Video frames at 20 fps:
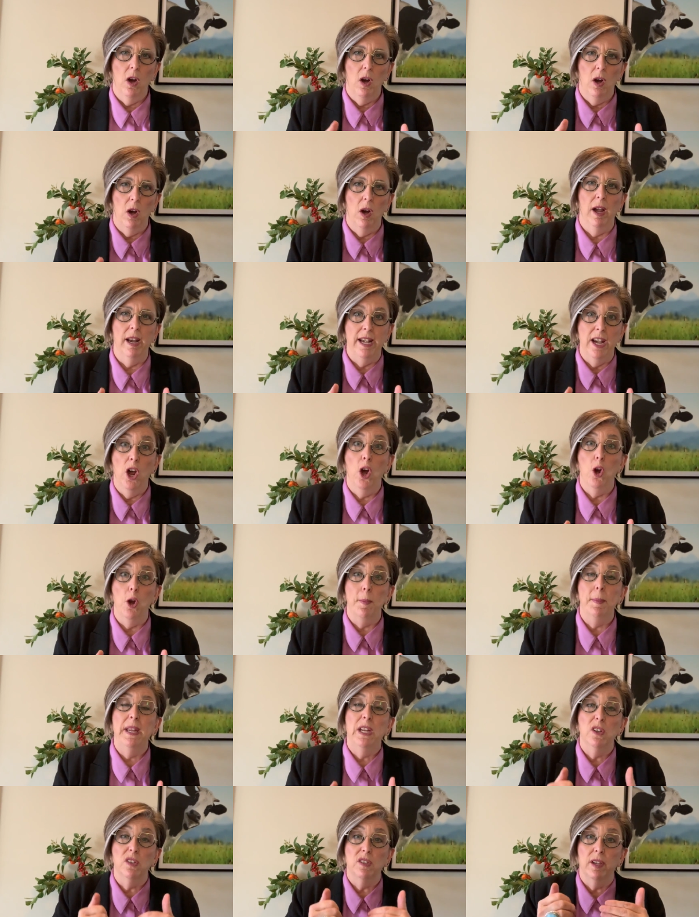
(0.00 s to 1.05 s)
I know
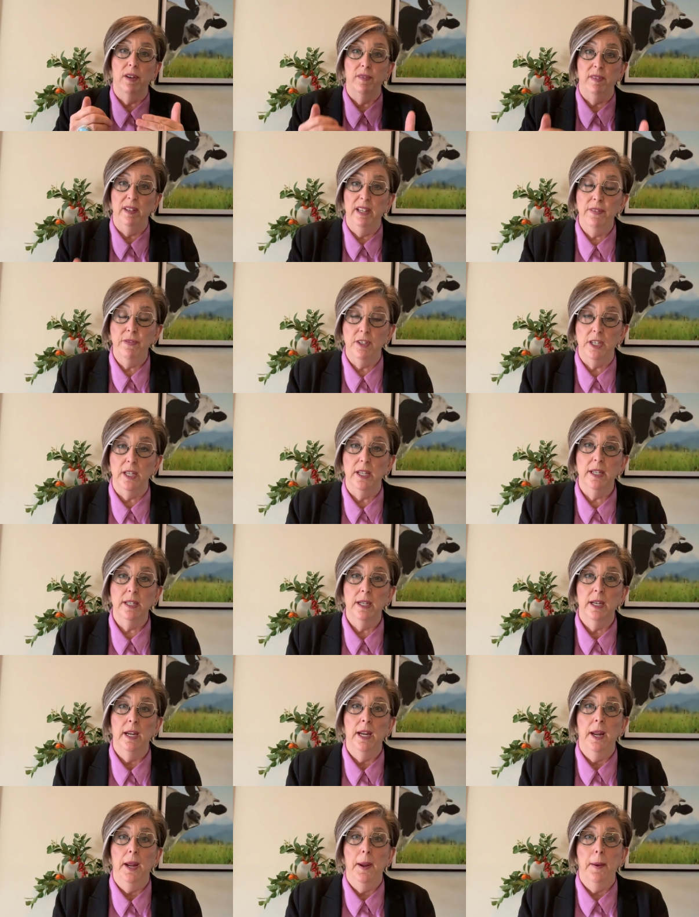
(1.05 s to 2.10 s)
because I've lived it,
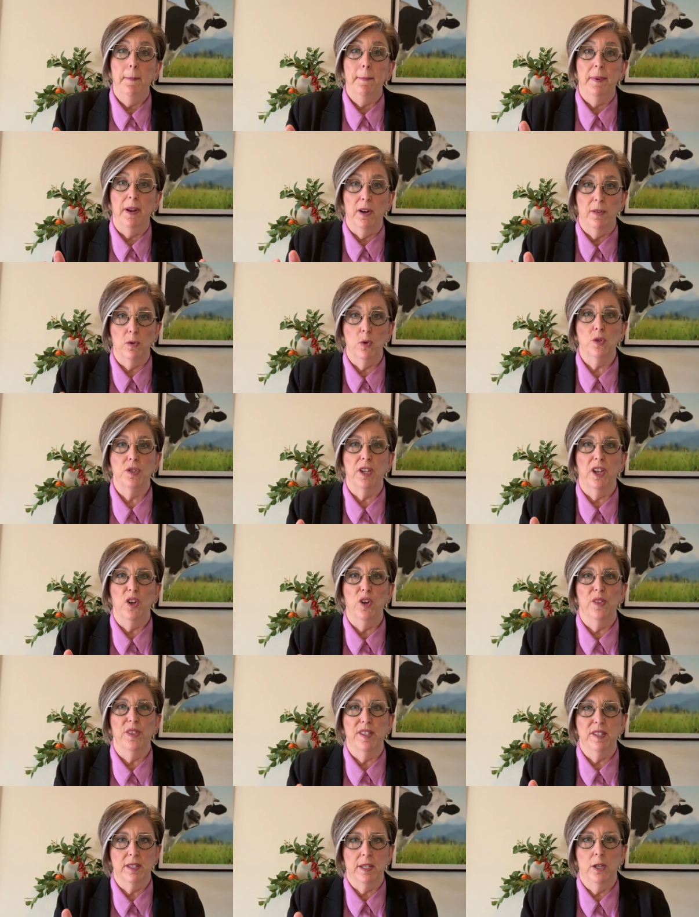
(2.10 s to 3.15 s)
but I've also
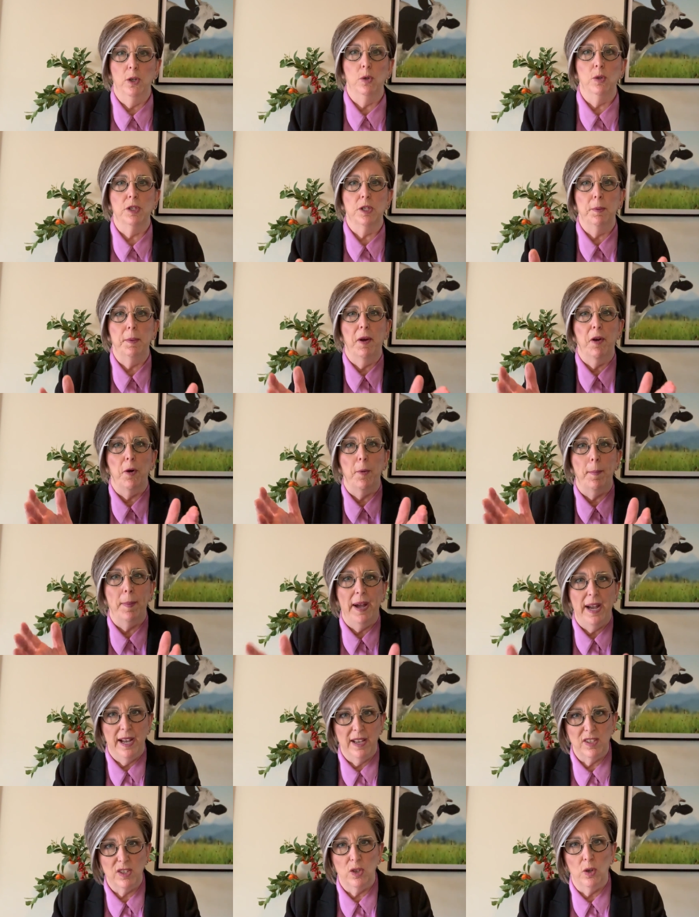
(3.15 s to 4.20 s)
got the skills to be able to
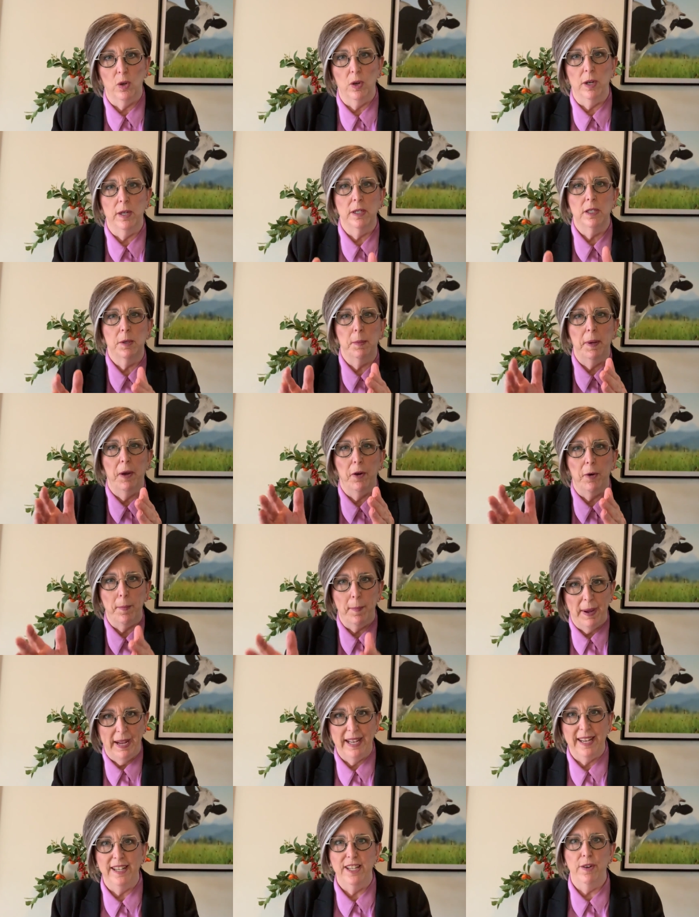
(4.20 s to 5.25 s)
pass on, to be able to
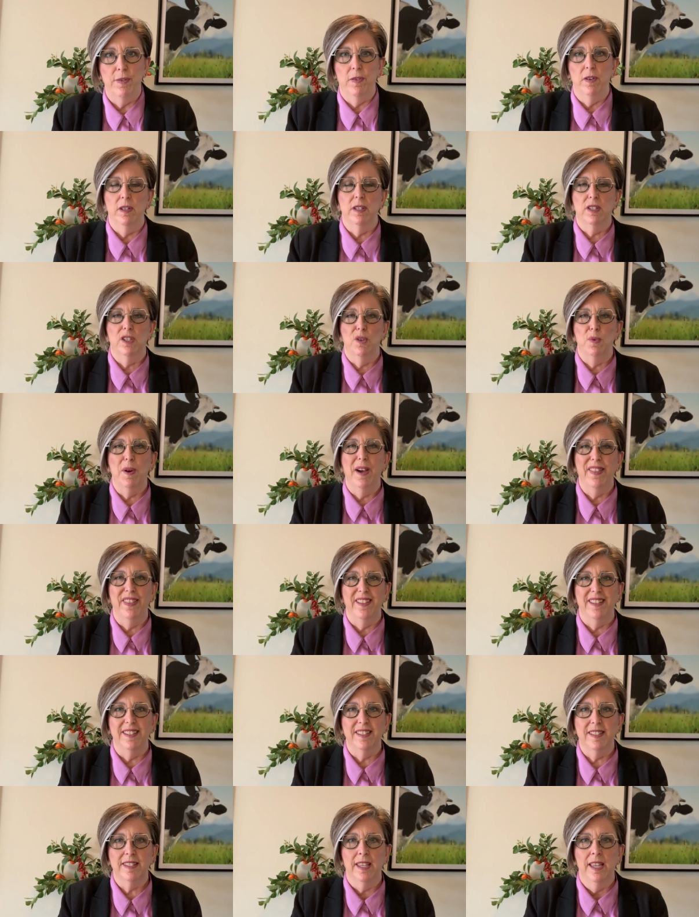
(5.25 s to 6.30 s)
make a difference to
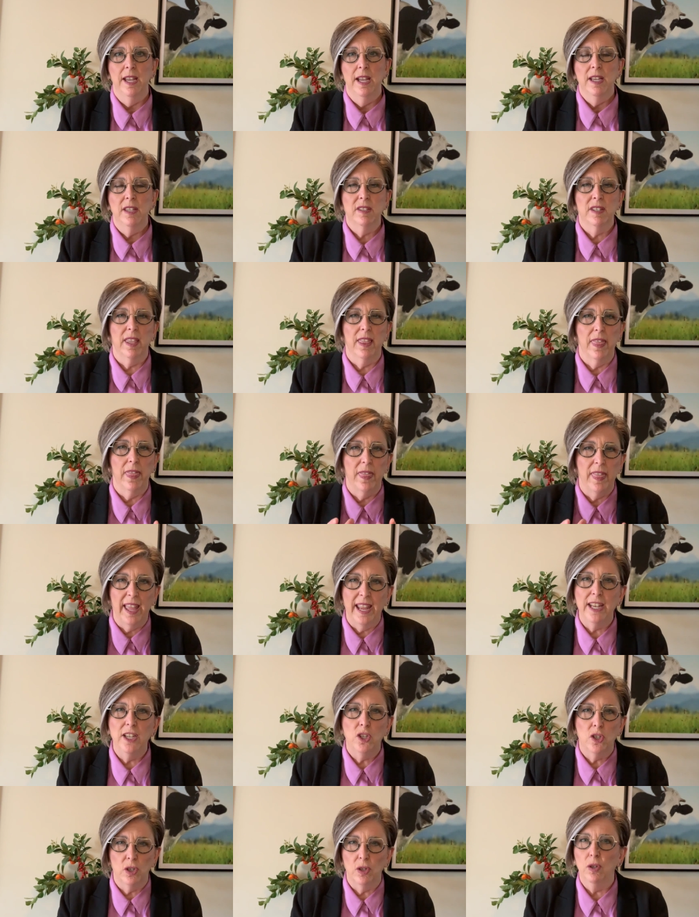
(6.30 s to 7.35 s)
others so that they
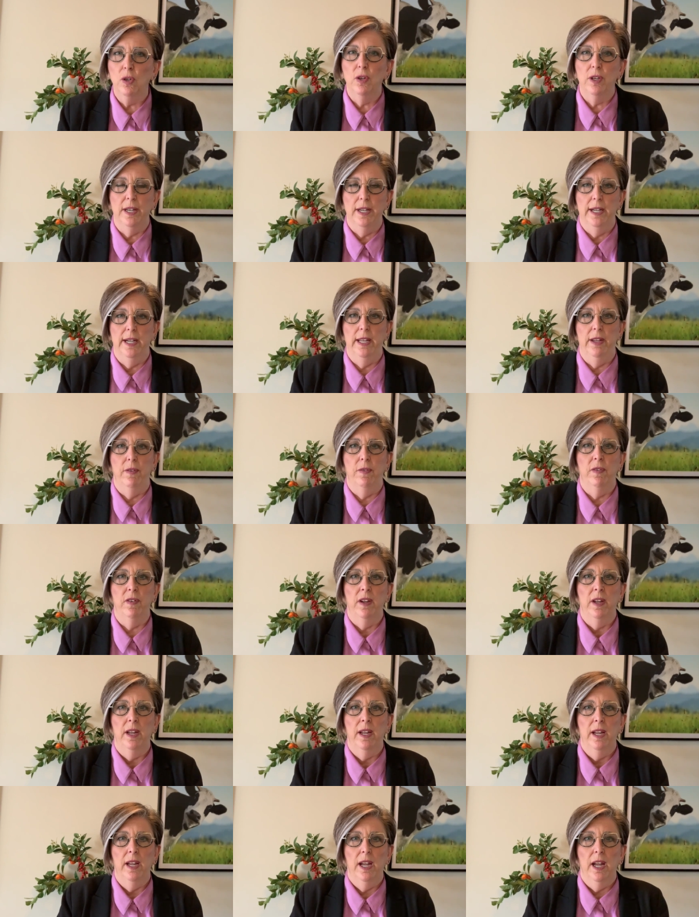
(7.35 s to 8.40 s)
too can live
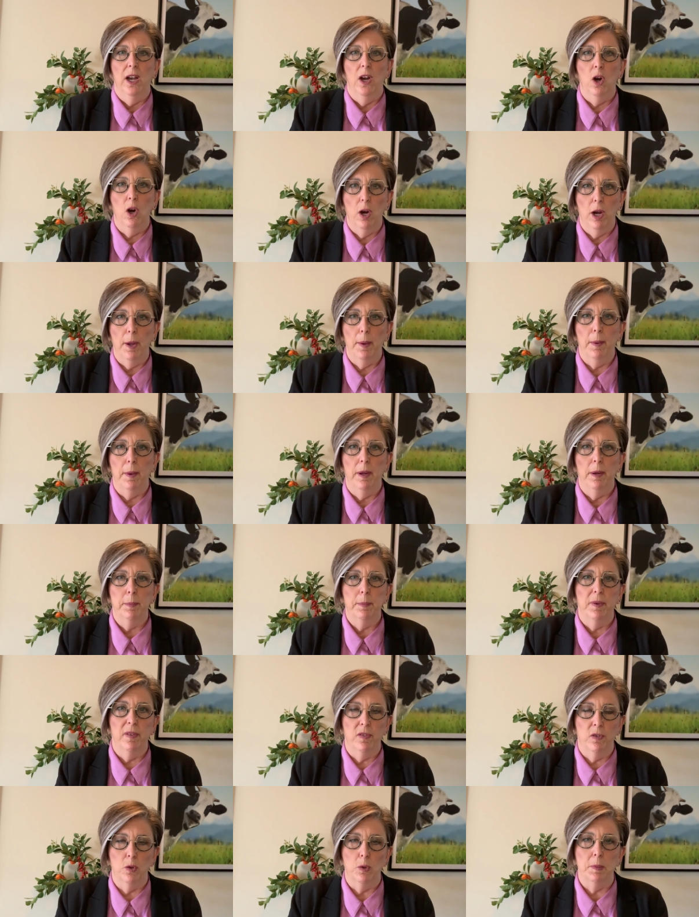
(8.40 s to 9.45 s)
a higher
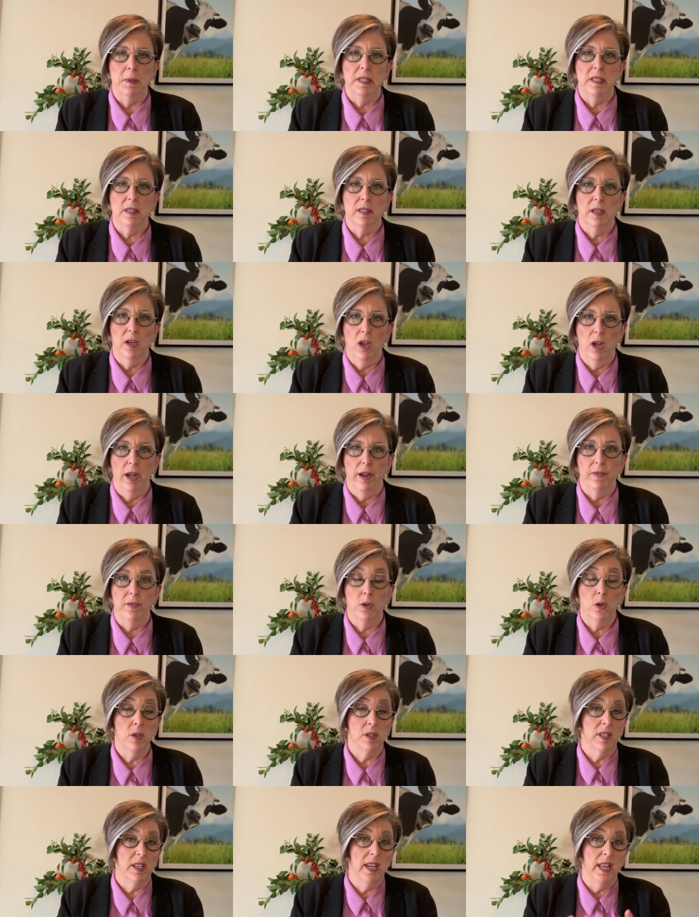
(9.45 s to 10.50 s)
performance life,
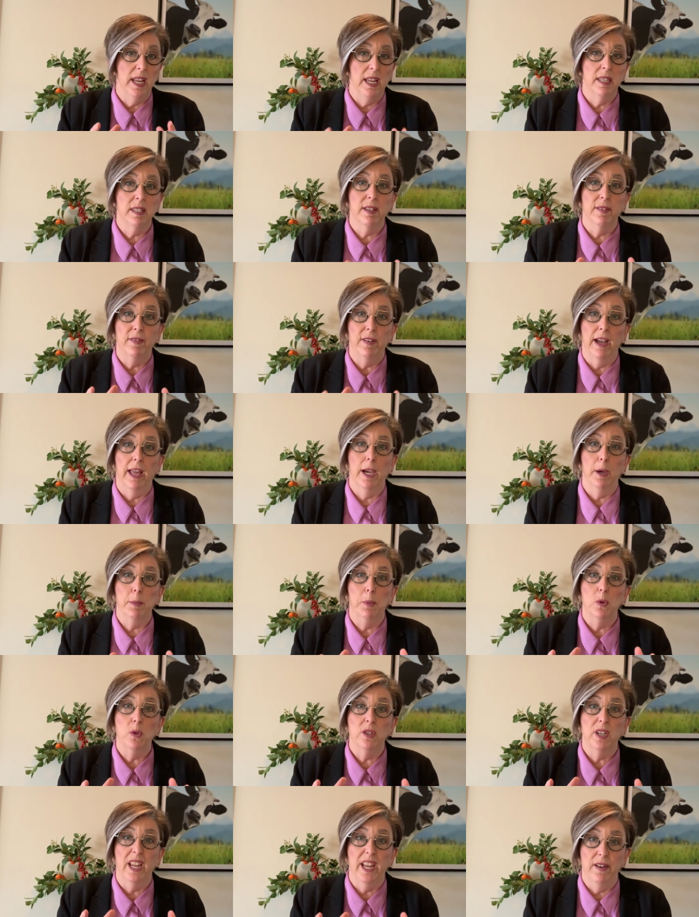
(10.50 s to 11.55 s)
because it is available
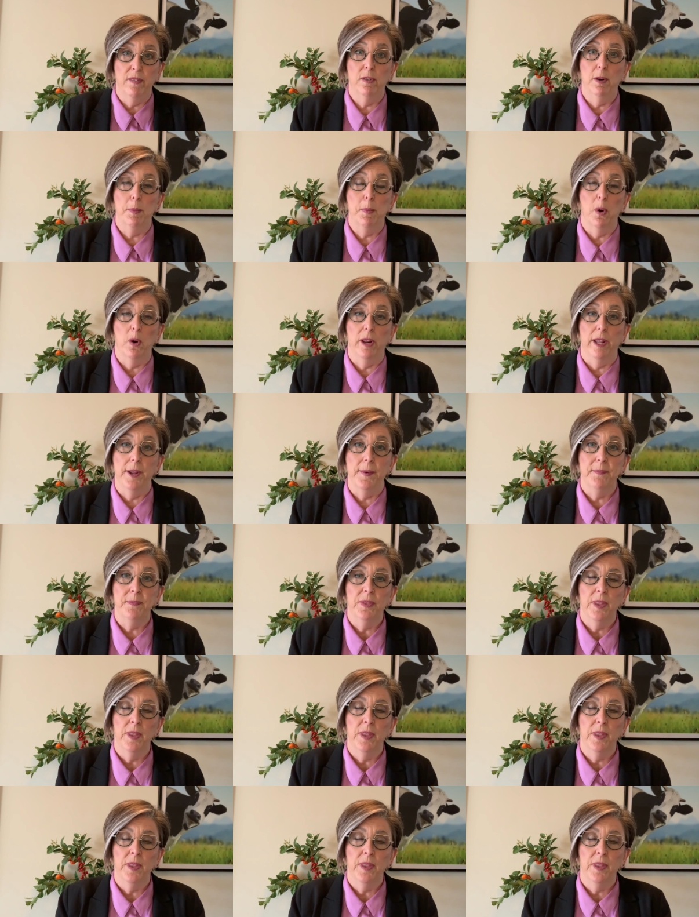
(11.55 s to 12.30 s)
to everybody.